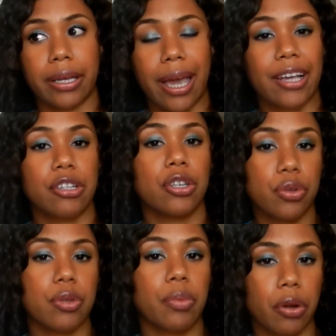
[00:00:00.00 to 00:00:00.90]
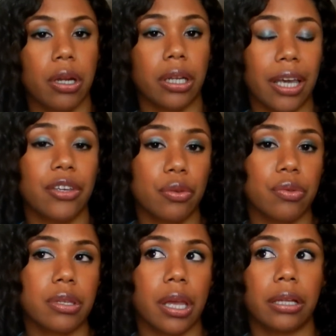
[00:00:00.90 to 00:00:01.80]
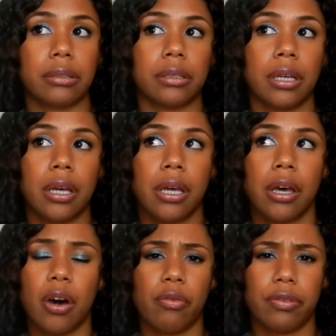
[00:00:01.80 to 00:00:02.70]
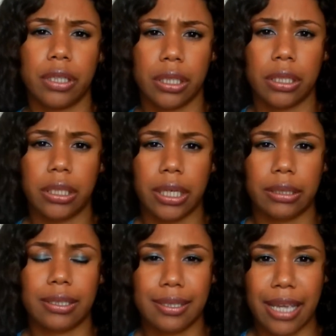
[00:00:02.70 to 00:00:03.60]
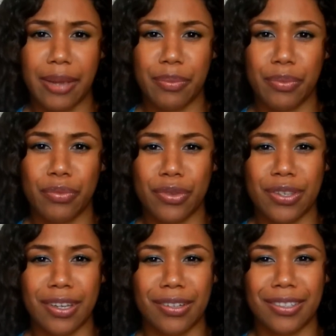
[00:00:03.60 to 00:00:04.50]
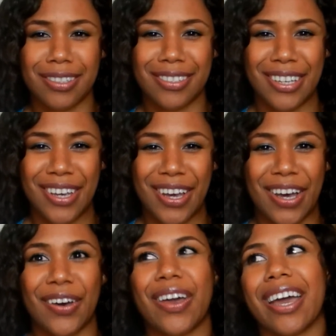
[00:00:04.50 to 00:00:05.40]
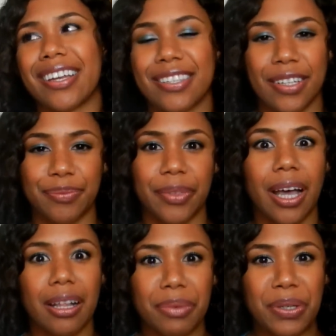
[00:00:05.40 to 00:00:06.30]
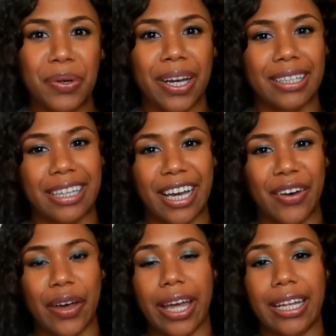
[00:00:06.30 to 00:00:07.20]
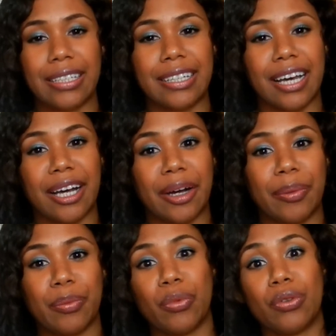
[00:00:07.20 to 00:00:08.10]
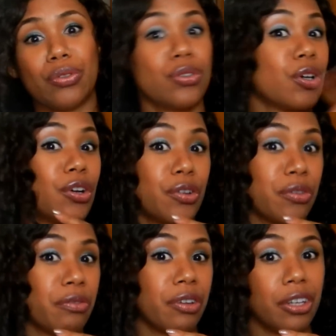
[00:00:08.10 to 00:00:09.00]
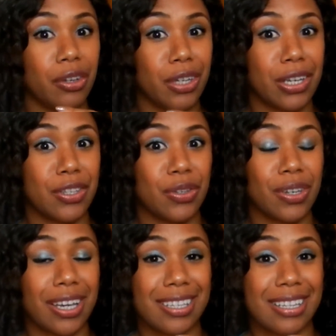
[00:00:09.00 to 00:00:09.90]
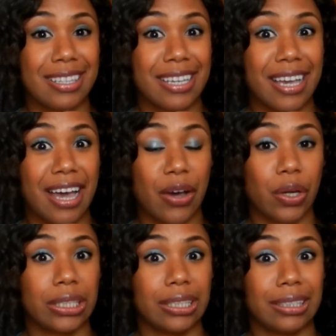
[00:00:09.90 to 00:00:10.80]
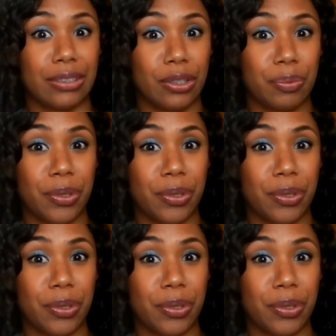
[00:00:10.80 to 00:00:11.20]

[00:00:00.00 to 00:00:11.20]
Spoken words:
actually use the product I used and hopefully get the same results. Okay, so I'll be quiet now, and we'll go to the video now so you guys can see how I did the whole